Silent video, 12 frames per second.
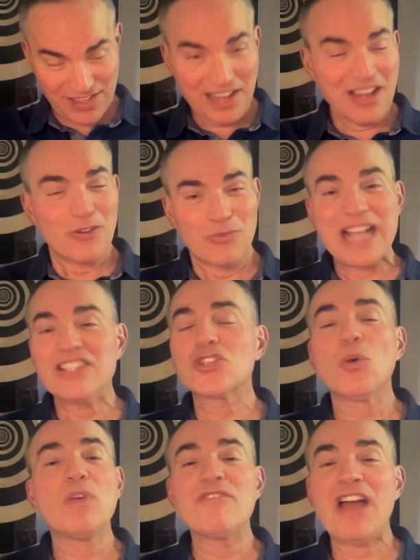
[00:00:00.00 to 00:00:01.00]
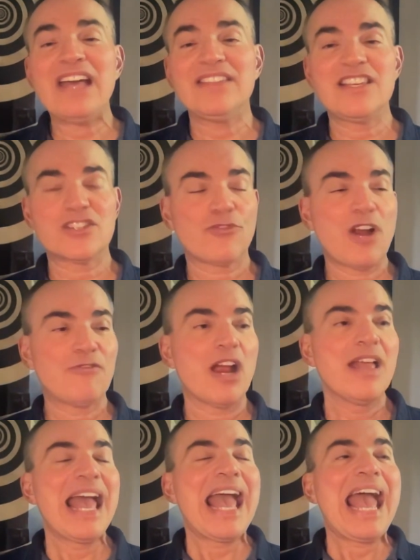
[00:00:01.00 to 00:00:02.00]
right? So we've had this forever.
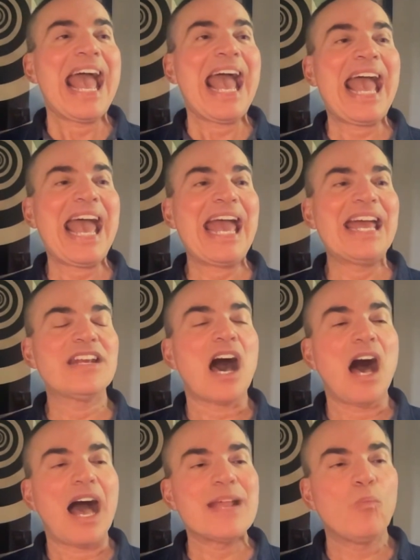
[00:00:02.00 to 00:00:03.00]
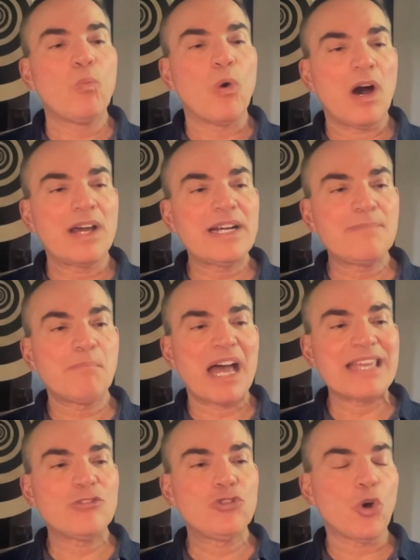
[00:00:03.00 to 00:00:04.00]
And I wanted
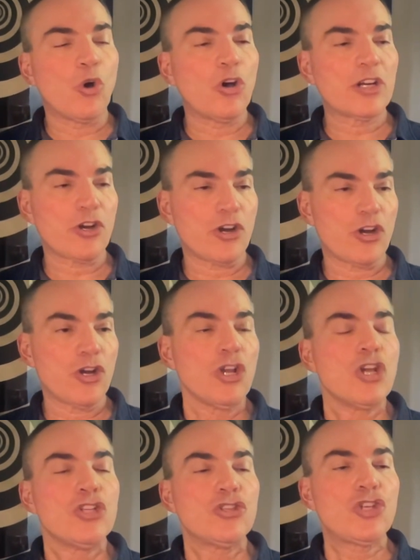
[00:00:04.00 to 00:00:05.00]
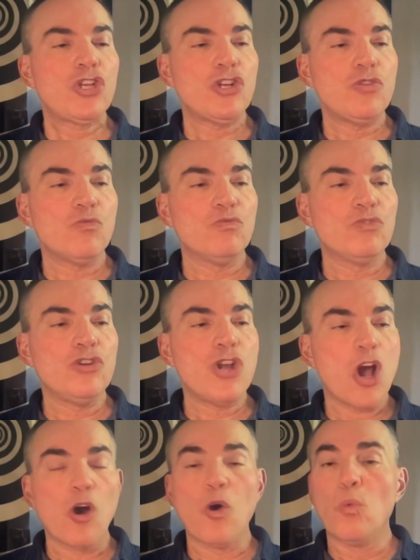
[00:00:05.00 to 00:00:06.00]
my daughter to
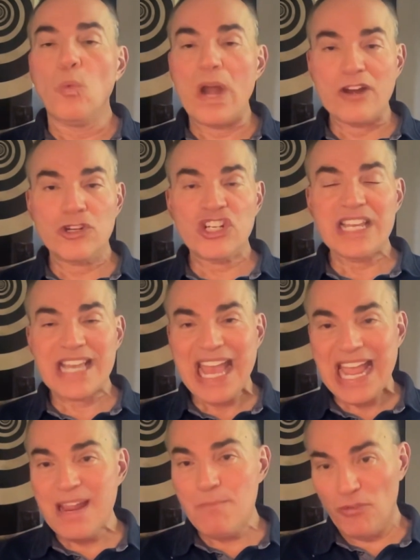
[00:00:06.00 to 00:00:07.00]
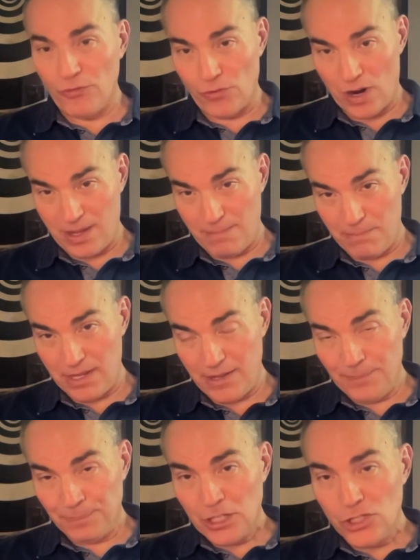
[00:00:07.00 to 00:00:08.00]
know where she came from.
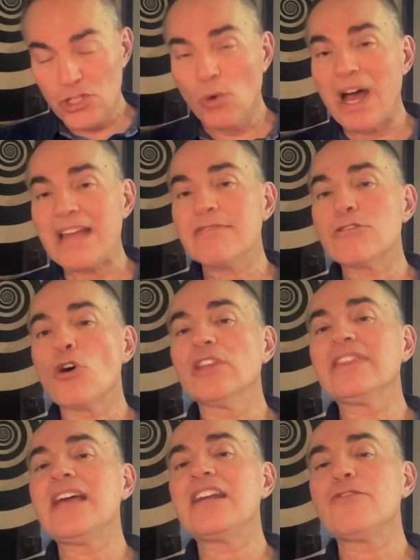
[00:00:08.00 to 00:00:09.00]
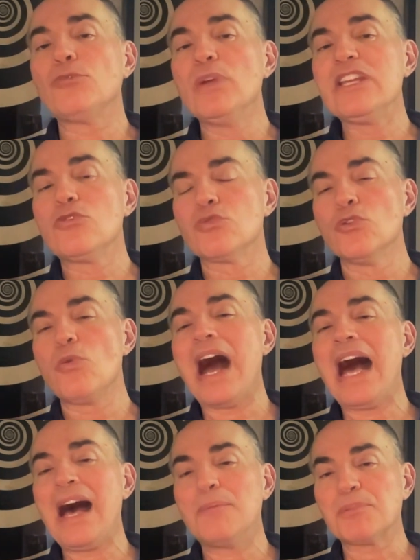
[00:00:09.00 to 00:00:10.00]
So I thought that if we grew
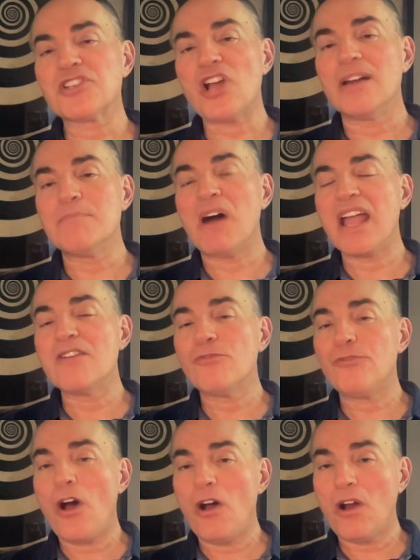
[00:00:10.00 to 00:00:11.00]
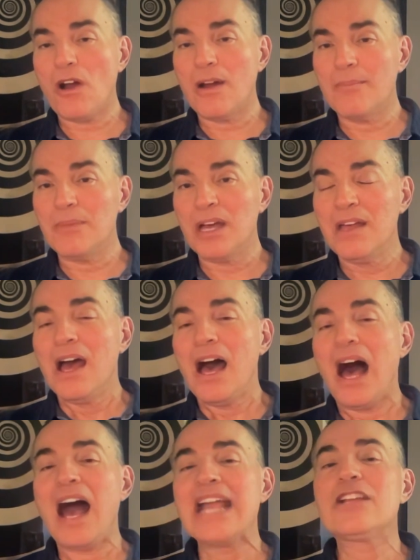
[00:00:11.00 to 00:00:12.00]
hops on my farm,
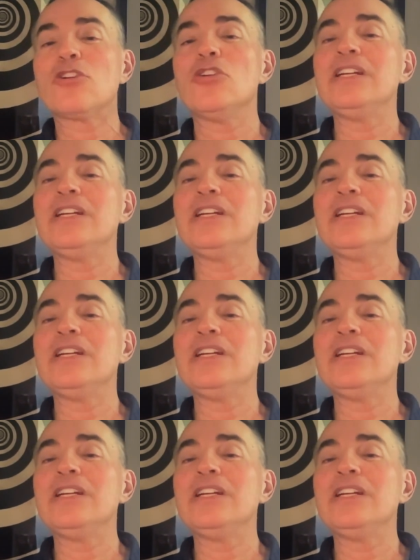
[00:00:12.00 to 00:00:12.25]
I could